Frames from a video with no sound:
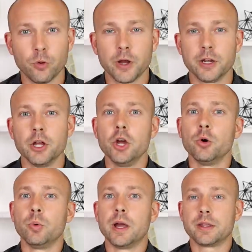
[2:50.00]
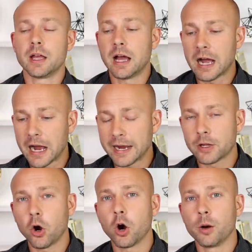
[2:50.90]
void with high
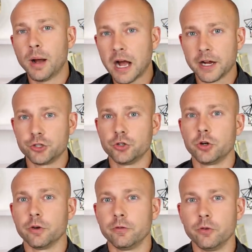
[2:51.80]
carb, high sugar